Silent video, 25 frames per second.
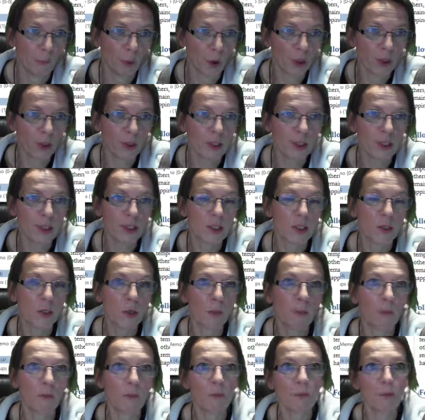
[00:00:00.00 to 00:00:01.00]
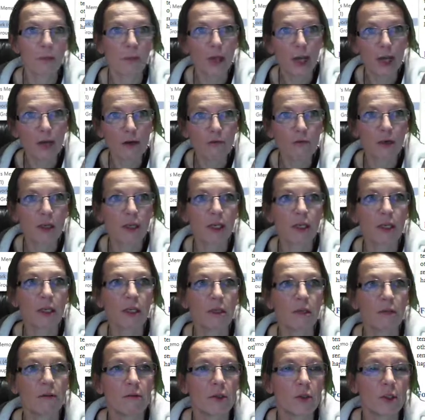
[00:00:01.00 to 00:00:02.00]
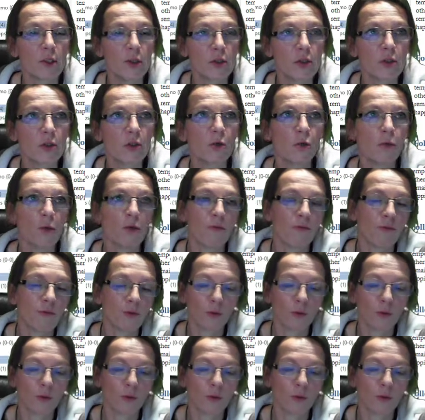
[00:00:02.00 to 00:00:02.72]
What you need to kind of get used to,